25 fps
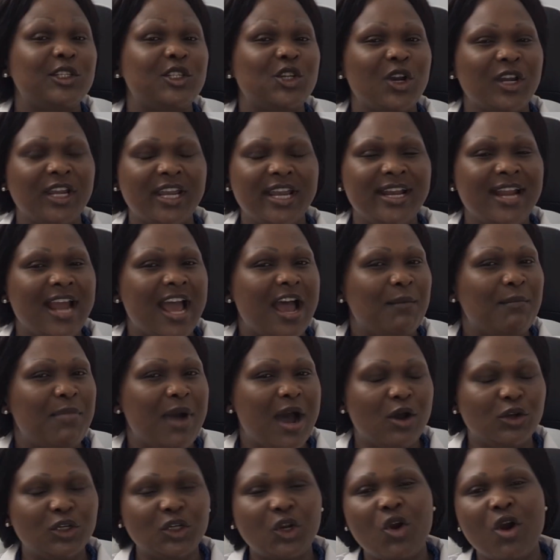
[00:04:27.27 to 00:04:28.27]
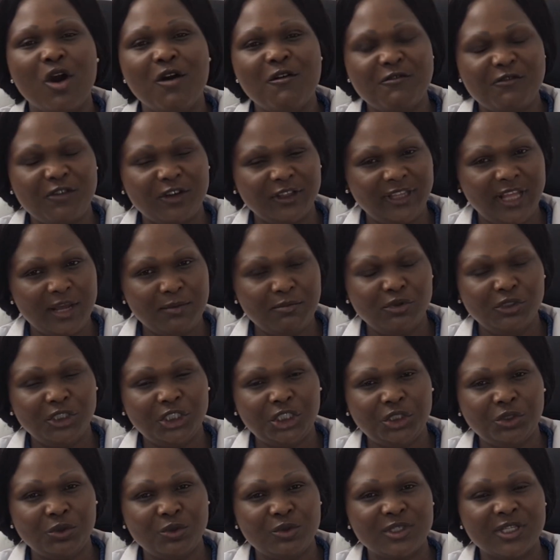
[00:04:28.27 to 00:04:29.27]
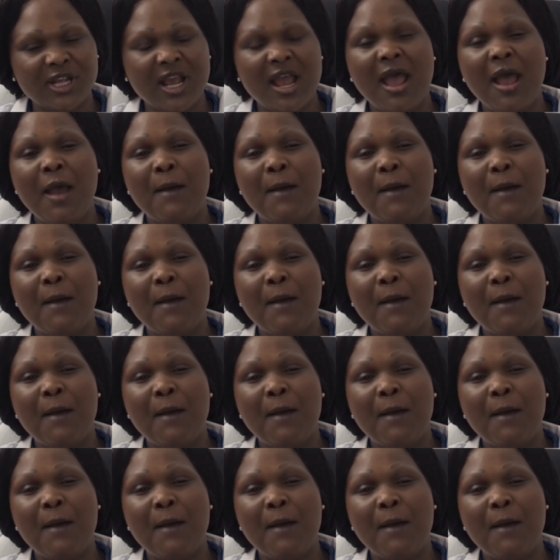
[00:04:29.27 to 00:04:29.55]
Talking about comfortable shoes,